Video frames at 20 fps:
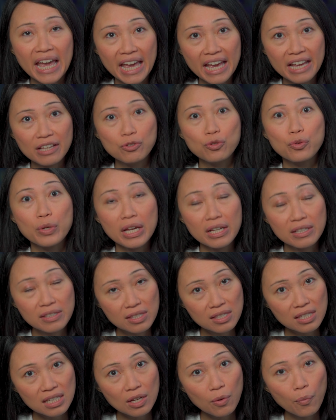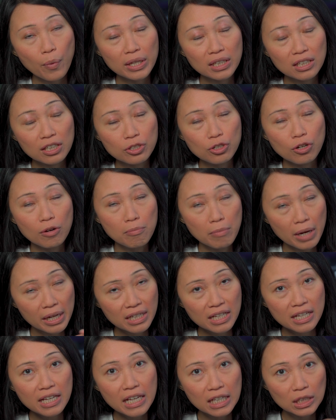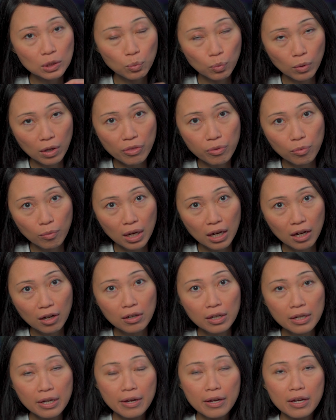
and you can see whether your money is worthwhile